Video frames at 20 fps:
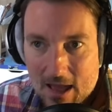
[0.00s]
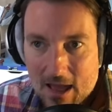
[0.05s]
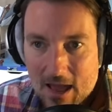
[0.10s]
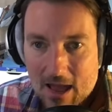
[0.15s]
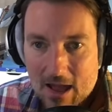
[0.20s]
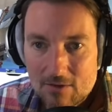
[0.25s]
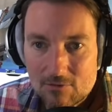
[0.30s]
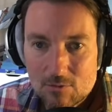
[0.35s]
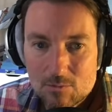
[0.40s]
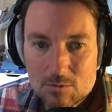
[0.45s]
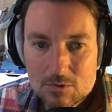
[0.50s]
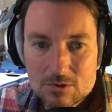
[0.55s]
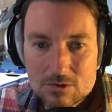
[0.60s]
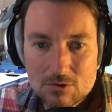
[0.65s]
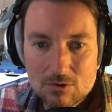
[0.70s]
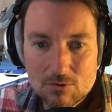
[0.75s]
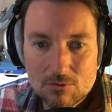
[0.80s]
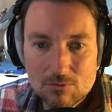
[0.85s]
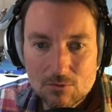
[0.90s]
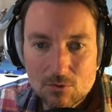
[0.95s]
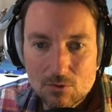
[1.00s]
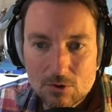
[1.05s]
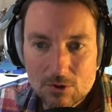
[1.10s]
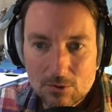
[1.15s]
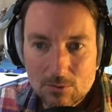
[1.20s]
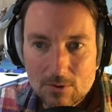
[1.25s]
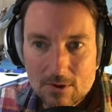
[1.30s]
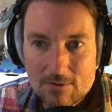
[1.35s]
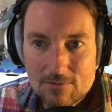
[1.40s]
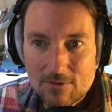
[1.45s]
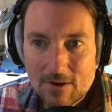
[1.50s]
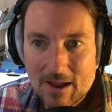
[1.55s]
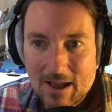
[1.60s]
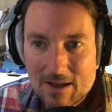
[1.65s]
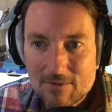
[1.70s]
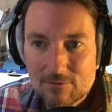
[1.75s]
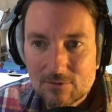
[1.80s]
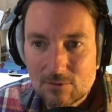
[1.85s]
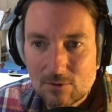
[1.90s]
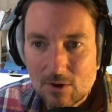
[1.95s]
have a musical for you. If I
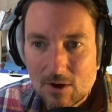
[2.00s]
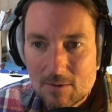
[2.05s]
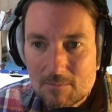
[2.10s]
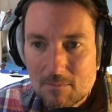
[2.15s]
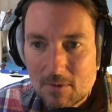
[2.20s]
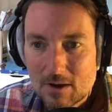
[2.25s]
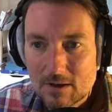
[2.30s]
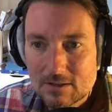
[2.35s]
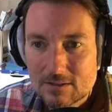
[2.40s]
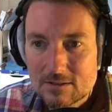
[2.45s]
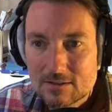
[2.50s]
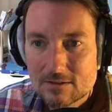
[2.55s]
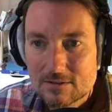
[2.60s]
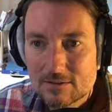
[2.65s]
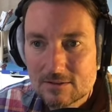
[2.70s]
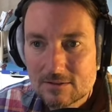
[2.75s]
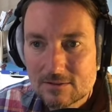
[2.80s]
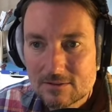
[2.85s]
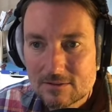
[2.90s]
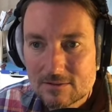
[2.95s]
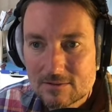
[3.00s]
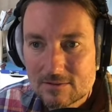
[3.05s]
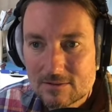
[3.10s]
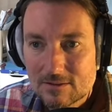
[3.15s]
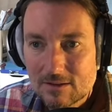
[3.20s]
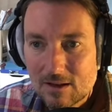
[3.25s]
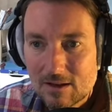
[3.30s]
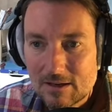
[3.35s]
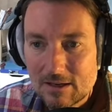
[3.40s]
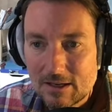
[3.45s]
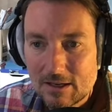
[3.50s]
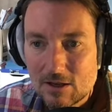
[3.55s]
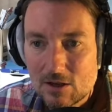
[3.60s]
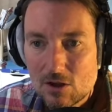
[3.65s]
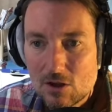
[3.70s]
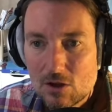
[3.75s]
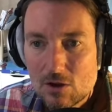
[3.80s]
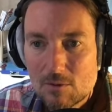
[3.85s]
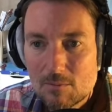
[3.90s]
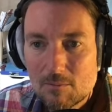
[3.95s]
haven't, I might slightly
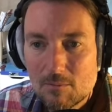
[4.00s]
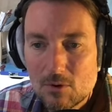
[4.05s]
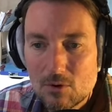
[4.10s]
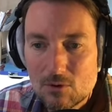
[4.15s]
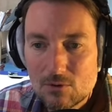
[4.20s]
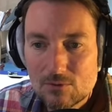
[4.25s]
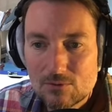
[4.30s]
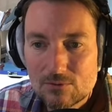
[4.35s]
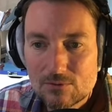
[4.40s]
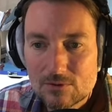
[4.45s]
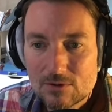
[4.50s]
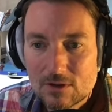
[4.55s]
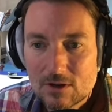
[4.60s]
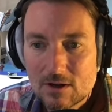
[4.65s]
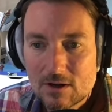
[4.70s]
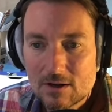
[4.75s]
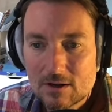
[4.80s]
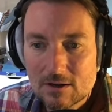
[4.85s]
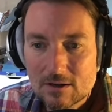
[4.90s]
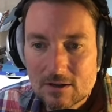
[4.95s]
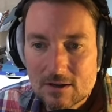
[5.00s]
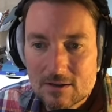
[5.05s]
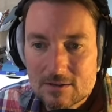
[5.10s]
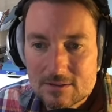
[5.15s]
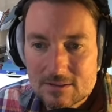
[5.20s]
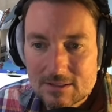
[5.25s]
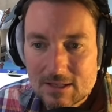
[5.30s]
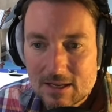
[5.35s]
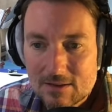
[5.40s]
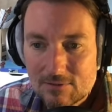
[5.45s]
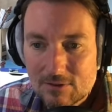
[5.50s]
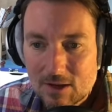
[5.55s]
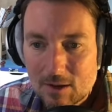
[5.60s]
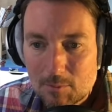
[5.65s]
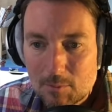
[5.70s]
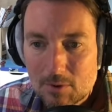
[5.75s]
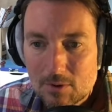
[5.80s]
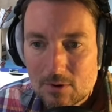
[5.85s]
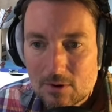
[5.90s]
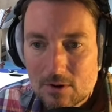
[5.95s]
move Cousin Davy
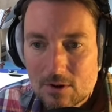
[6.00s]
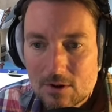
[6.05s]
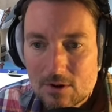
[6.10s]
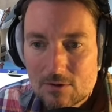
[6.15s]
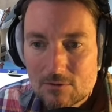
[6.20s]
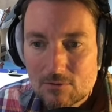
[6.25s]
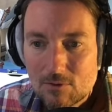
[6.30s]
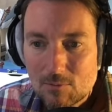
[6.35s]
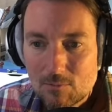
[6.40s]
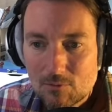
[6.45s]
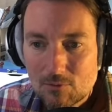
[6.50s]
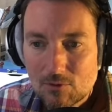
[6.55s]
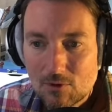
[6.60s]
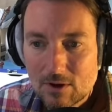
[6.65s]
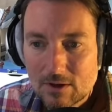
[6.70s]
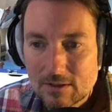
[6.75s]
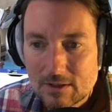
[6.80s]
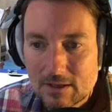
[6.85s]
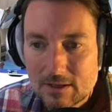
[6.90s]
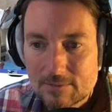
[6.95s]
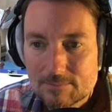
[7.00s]
up from Friday.